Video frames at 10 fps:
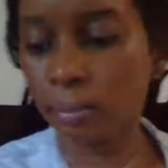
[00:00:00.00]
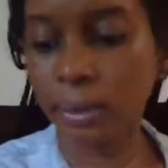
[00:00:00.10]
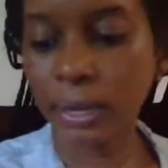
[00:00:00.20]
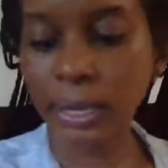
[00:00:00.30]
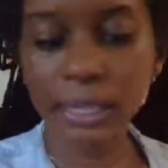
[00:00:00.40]

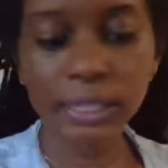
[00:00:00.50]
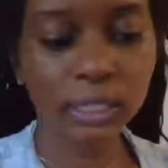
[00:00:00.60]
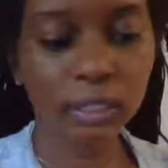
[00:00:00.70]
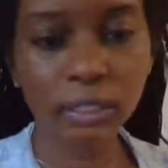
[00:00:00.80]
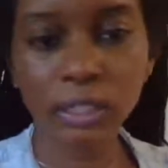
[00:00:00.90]
But
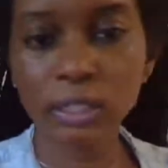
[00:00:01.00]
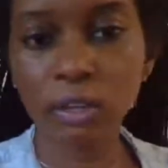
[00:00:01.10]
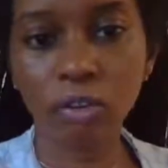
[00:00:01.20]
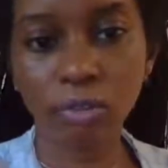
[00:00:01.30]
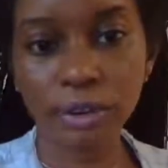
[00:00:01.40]
it's a it's
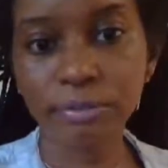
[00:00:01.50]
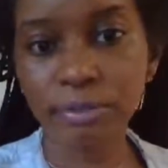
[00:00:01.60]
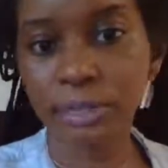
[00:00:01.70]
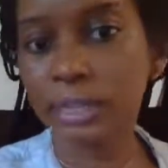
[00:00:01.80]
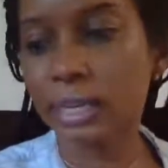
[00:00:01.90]
a great
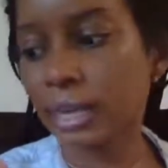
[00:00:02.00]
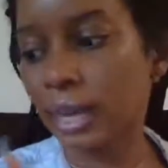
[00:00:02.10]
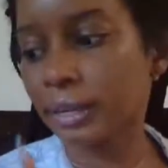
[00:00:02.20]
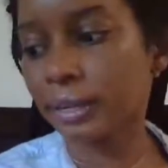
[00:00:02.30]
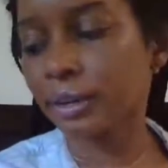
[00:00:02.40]
read. Like
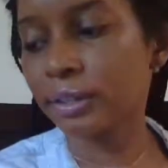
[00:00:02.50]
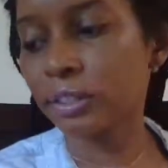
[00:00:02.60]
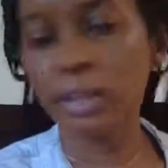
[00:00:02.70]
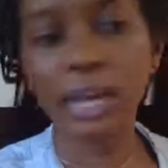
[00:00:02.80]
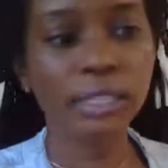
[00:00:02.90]
I
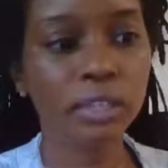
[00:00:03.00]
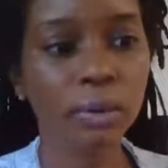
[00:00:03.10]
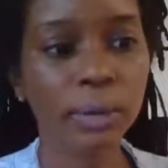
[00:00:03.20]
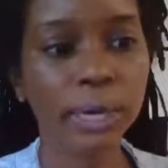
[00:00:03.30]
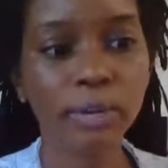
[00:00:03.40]
encourage you guys to
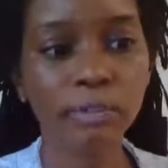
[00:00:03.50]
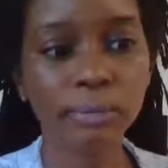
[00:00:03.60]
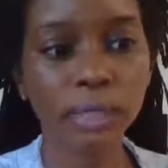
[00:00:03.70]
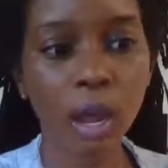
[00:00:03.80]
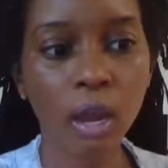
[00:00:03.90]
go and get it
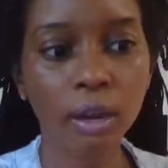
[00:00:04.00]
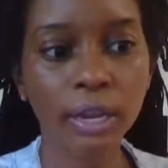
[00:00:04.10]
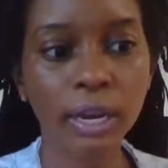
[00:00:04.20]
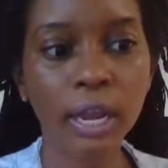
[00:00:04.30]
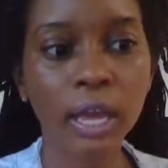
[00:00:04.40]
from
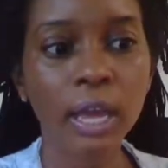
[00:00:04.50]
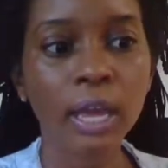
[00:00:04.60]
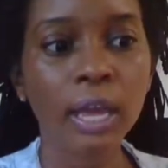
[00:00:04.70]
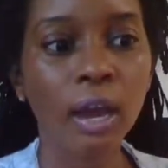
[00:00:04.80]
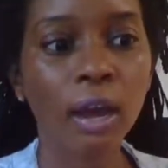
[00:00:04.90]
Target.
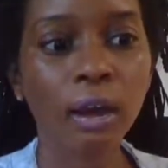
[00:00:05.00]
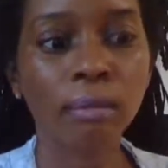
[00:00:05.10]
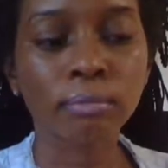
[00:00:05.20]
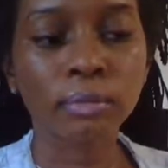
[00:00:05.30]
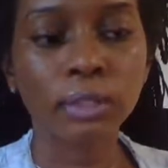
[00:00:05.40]

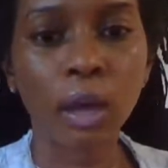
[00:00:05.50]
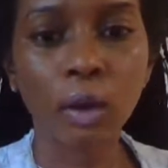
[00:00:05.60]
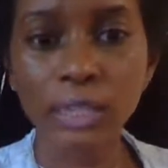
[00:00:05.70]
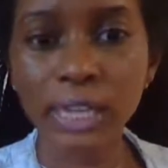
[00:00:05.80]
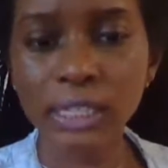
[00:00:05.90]
Um,
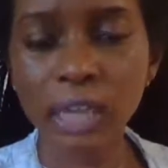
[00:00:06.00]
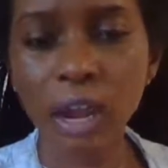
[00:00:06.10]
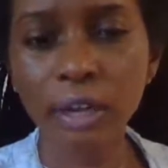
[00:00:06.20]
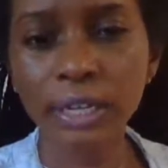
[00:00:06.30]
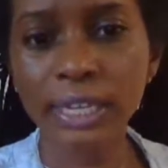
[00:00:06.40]
only at
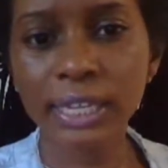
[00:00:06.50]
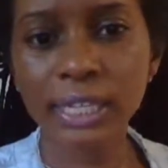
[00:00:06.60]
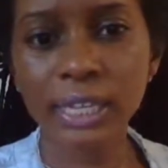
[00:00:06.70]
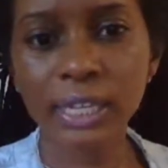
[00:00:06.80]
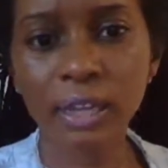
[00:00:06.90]
Target
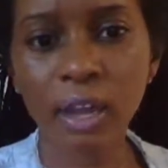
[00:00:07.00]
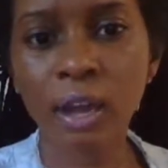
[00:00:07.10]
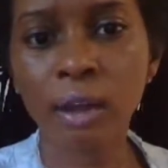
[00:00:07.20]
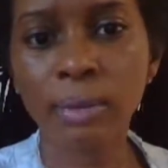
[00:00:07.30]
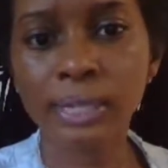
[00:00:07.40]
is it
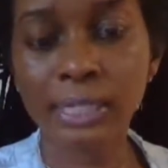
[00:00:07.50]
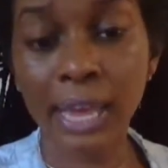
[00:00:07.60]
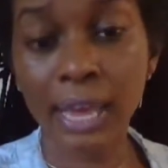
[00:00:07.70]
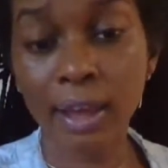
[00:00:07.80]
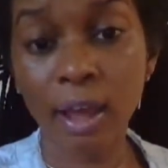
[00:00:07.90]
um, a
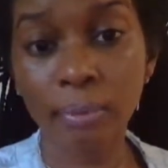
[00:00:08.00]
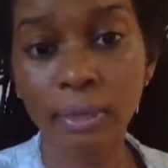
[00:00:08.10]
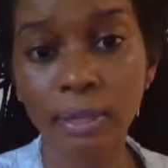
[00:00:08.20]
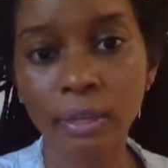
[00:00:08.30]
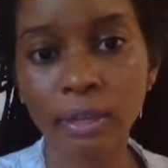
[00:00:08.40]
signed
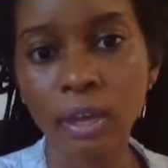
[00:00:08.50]
copy,